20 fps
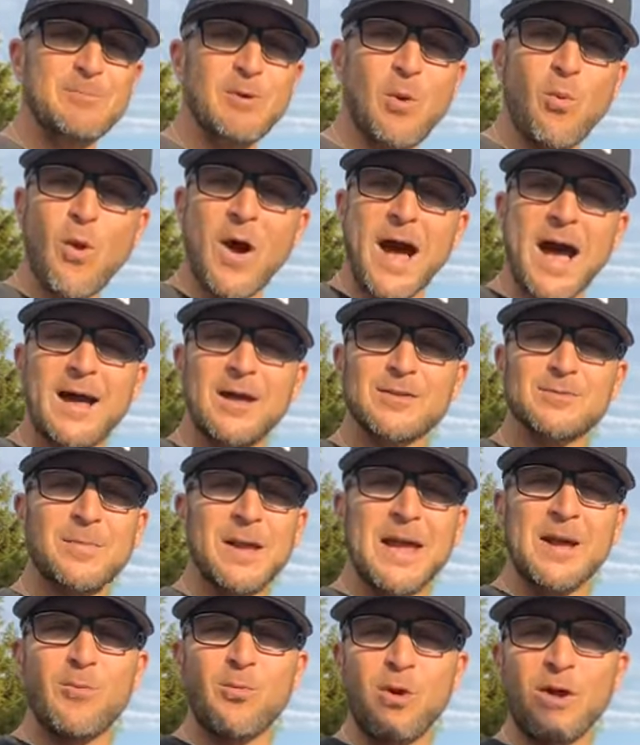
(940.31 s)
But
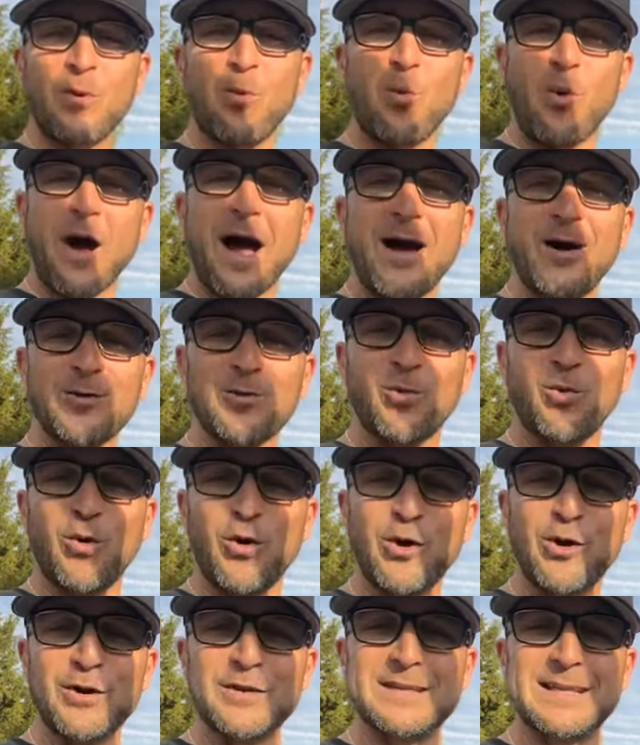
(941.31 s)
wild, man. What a wild
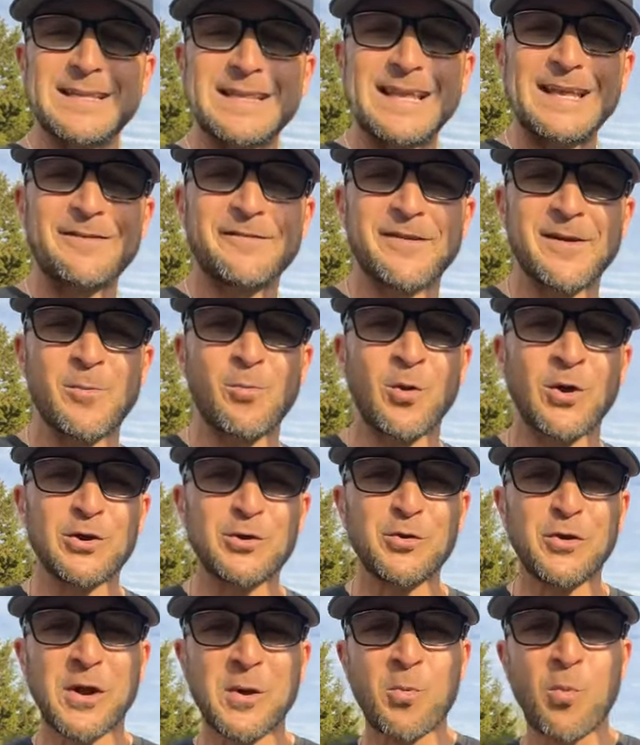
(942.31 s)
world to live in where
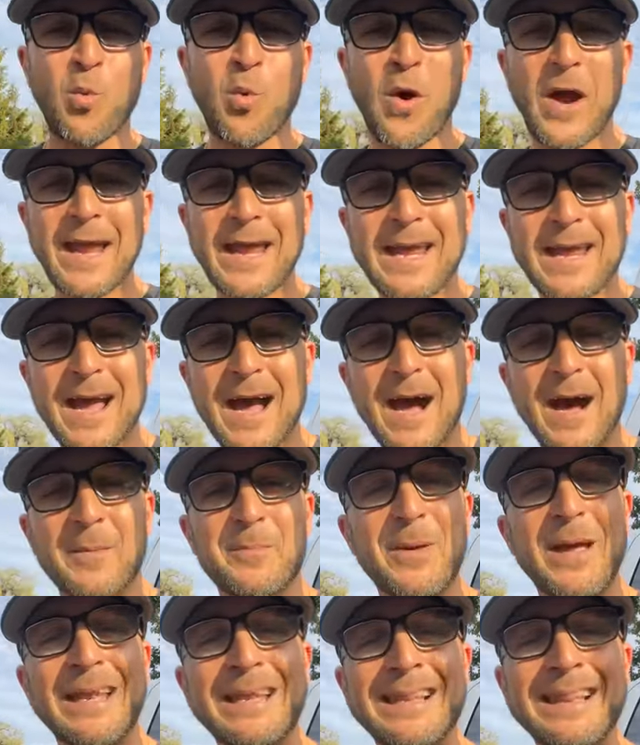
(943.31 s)
you can wake
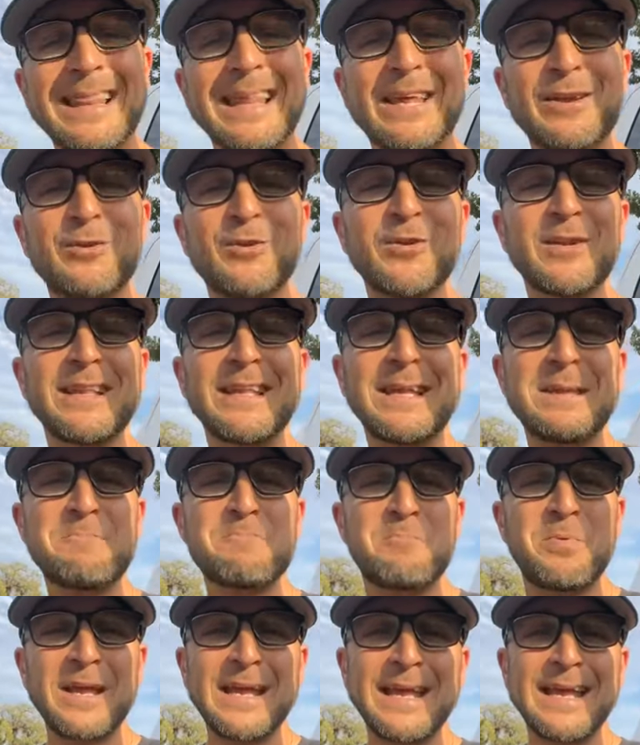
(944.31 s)
up and
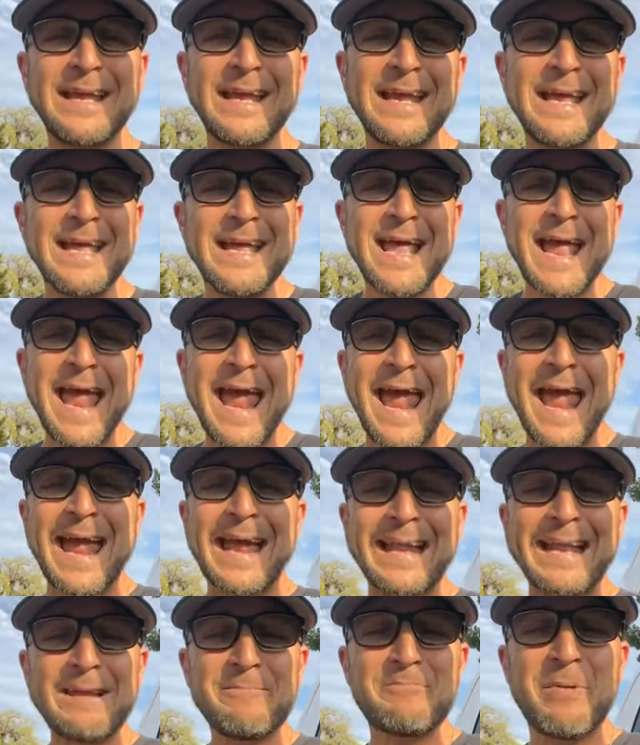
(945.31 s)
literally be
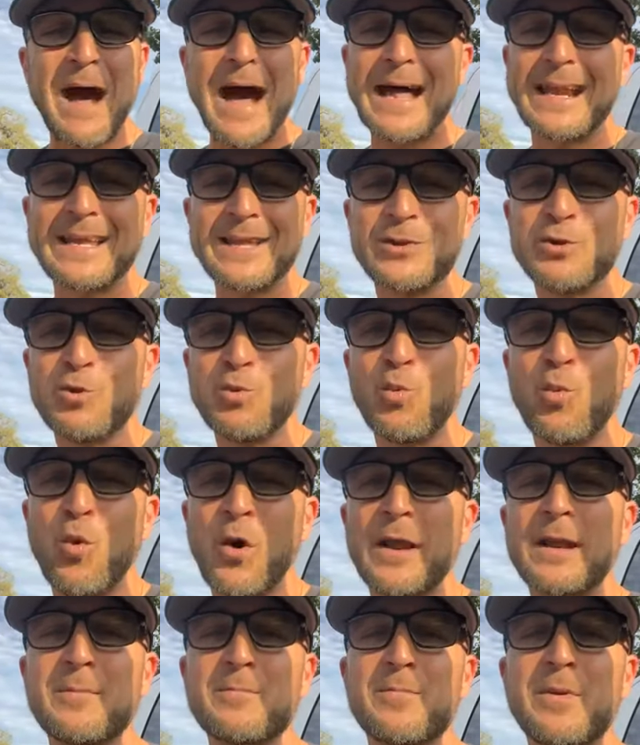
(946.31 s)
anybody you
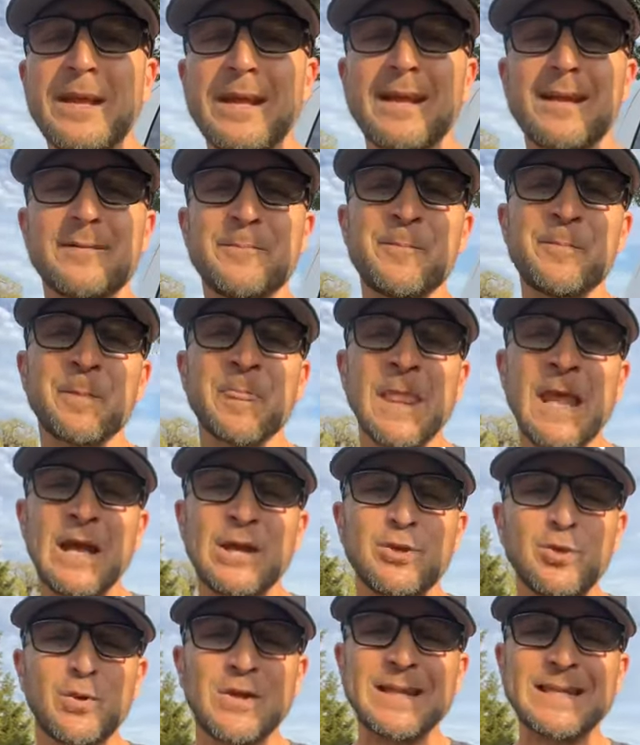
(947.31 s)
want to be.
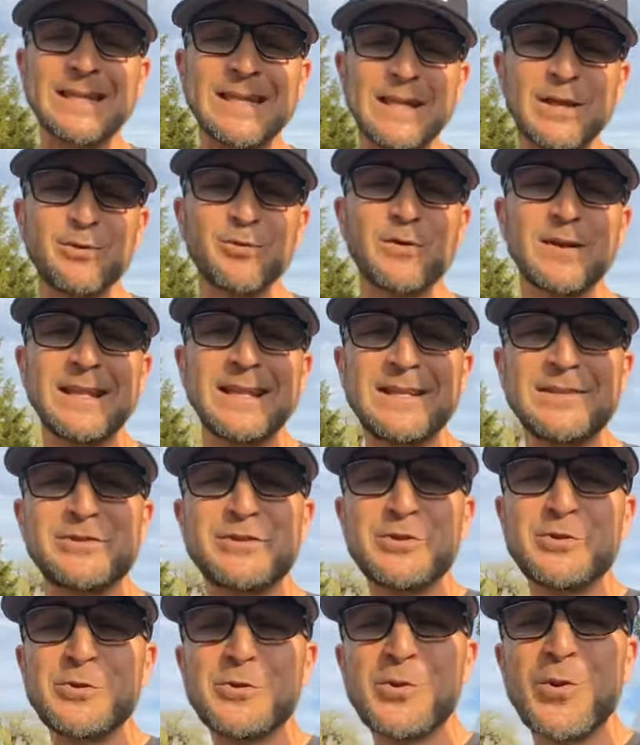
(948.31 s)
You can literally
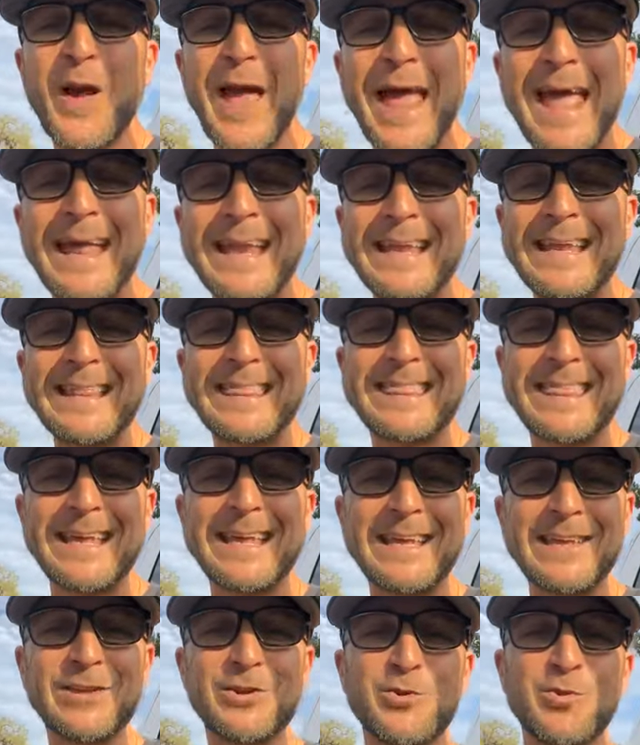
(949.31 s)
do
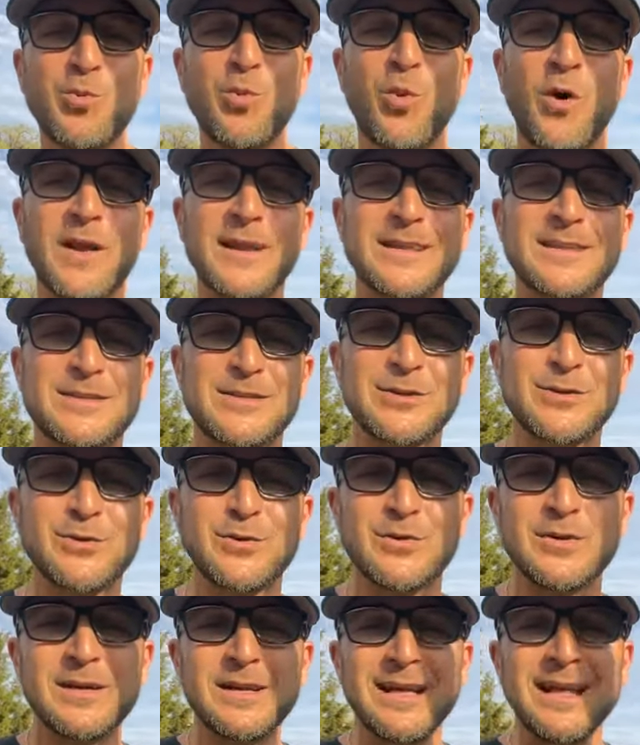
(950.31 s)
anything you want to
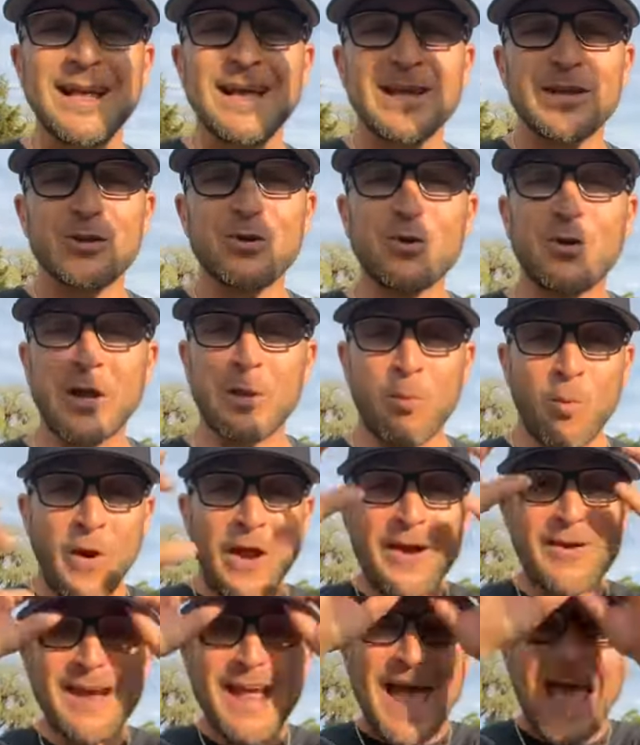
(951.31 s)
do. You can
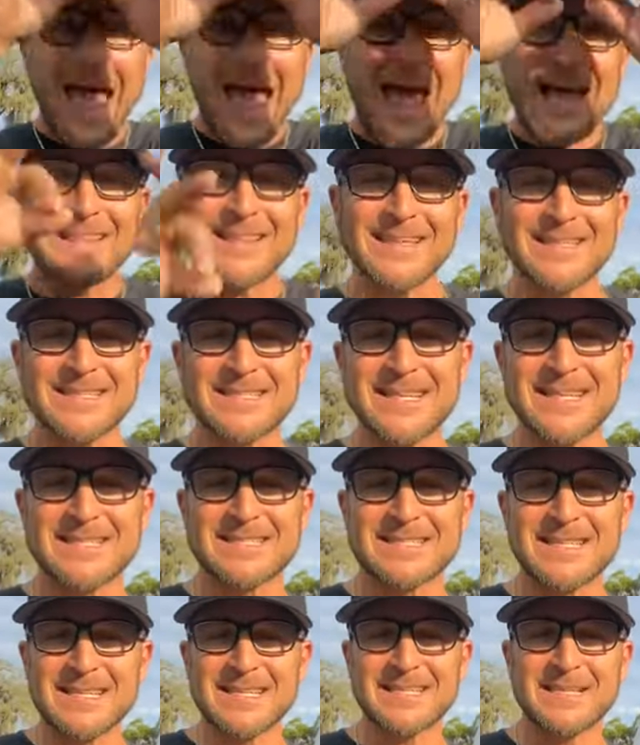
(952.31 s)
wear a hat that
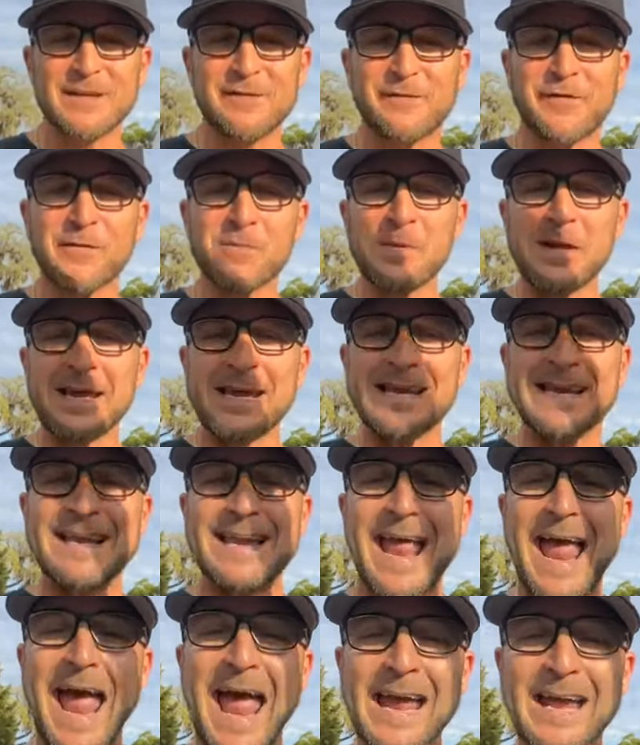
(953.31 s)
says 60 for me and
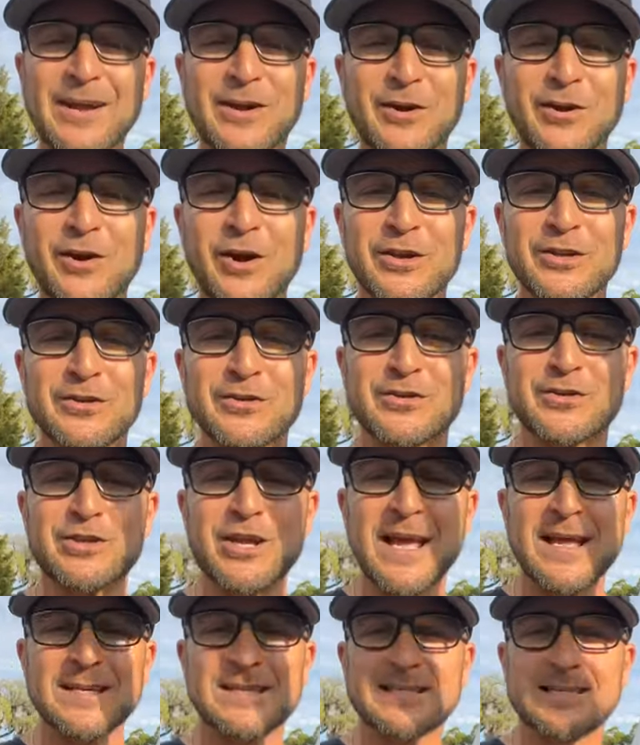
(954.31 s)
an anchor on your
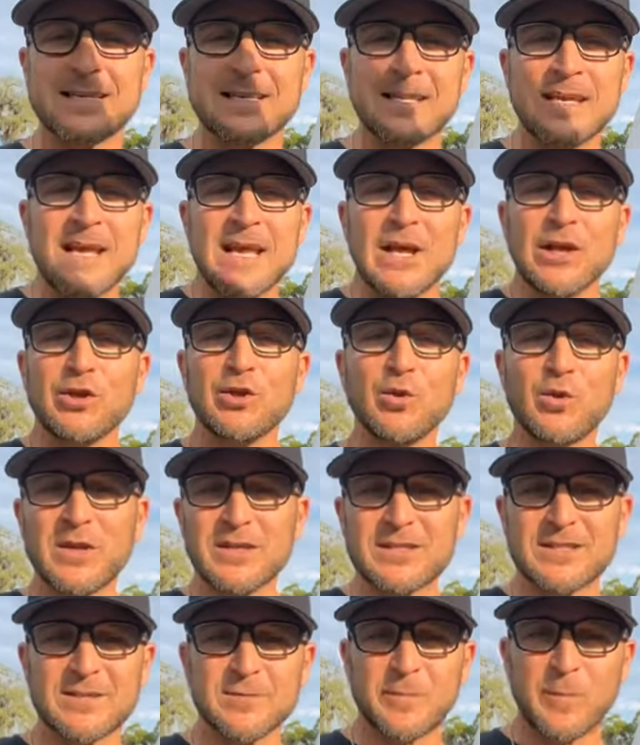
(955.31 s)
chest. And you
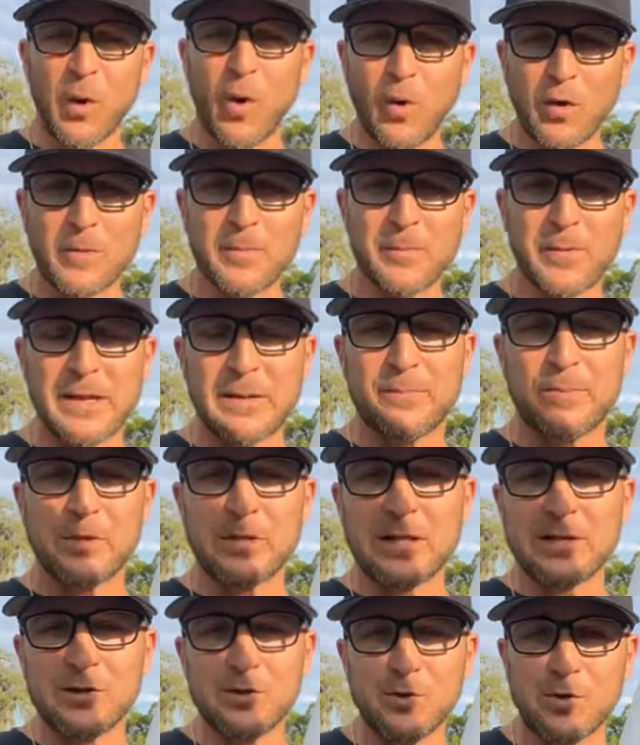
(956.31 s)
can support
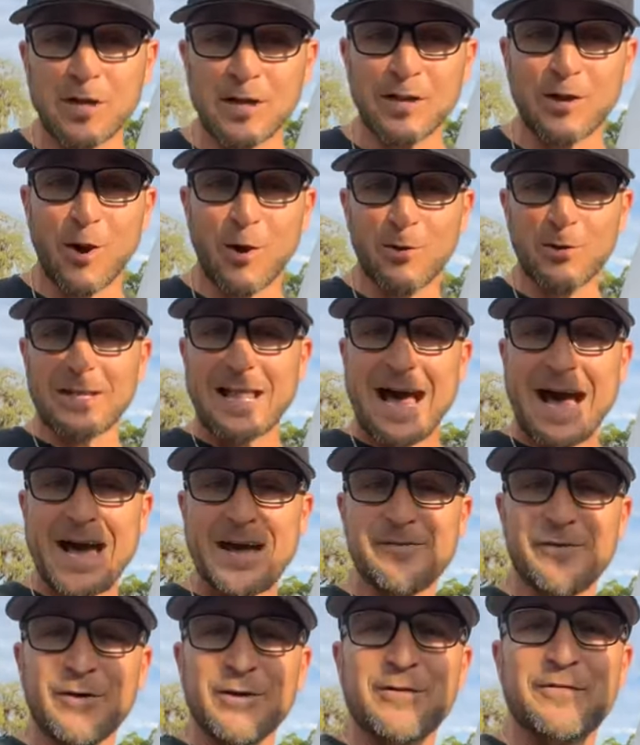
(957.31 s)
people and you can go
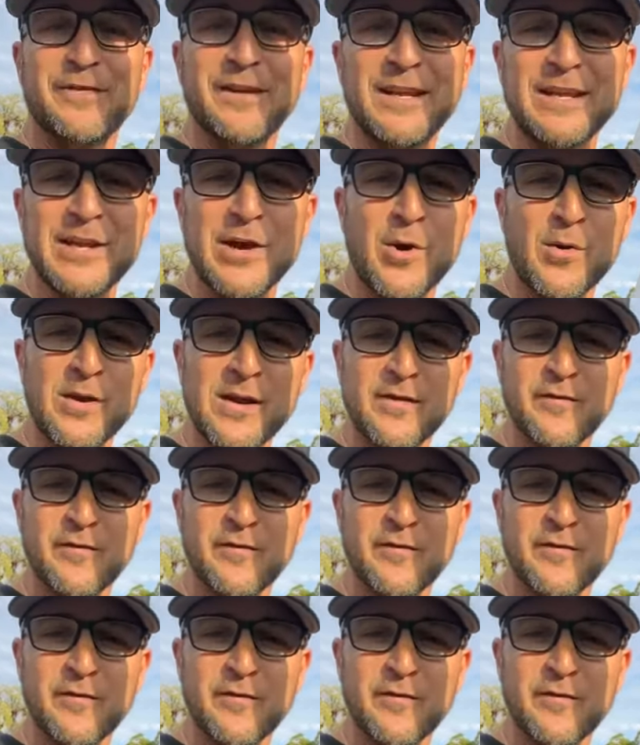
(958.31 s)
live on a video.